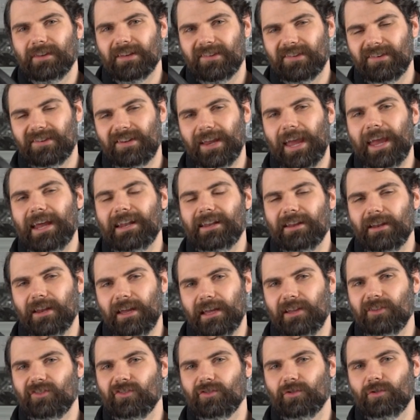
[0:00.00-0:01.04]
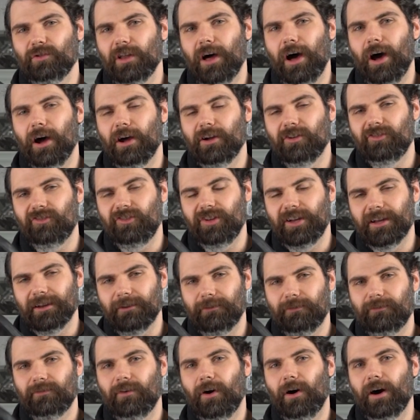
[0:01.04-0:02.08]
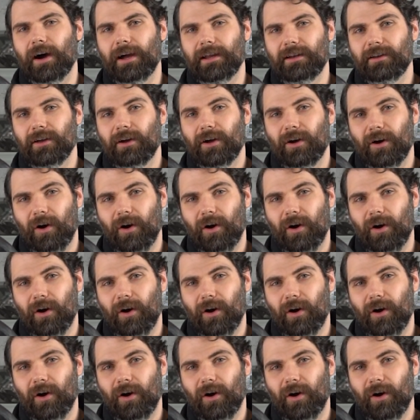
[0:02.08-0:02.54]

standard intercooler hose you're going to find